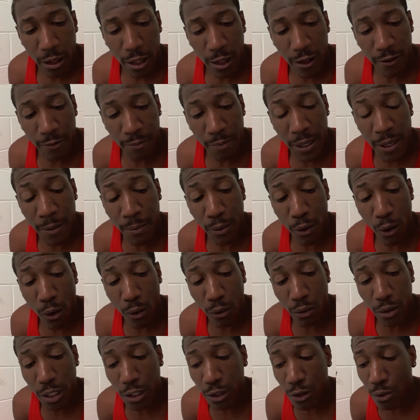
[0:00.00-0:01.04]
If people
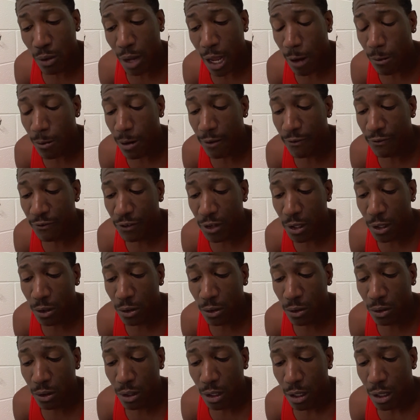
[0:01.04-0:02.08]
only knew how I
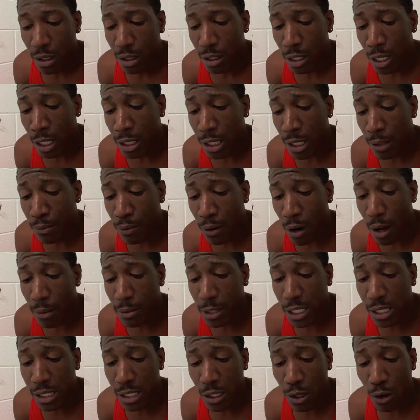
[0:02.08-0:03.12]
feel, yet they
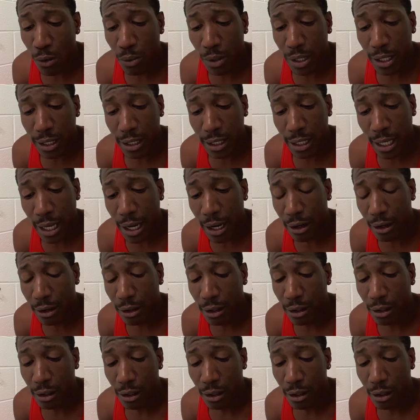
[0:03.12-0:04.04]
probably still wouldn't care.